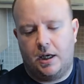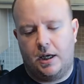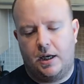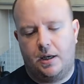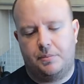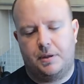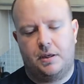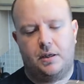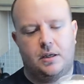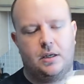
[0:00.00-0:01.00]
I
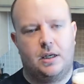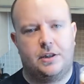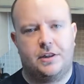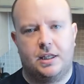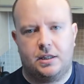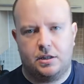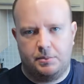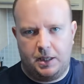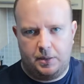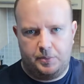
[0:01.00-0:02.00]
think there
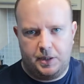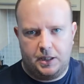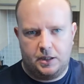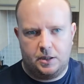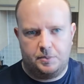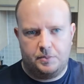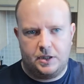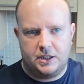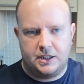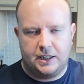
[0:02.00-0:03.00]
may be,
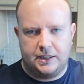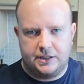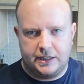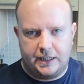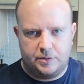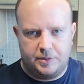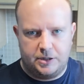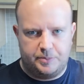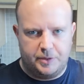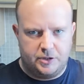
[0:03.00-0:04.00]
they sell it in
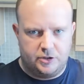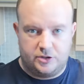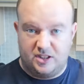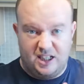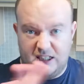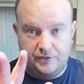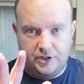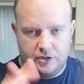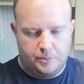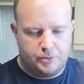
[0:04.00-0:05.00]
Sainsbury's, but just
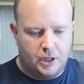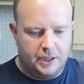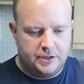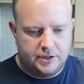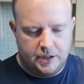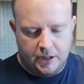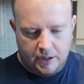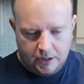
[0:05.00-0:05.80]
individually priced.